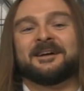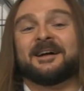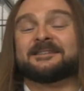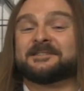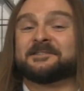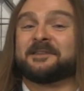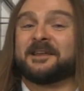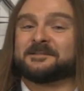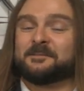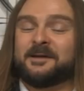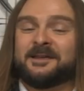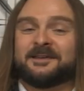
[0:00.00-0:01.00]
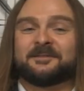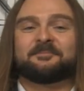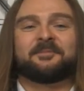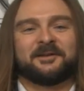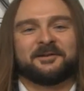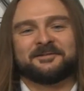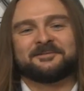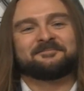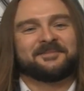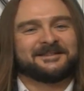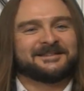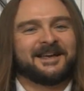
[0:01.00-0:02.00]
Until next week, be good,
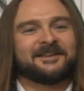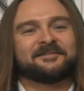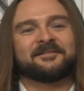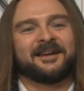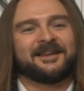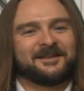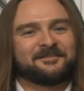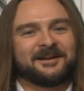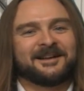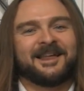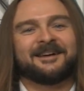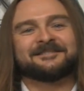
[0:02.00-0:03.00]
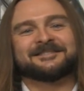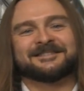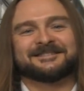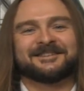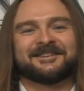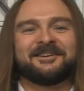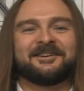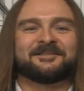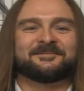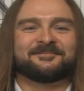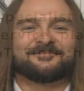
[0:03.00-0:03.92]
be safe, and keep our clouds secure.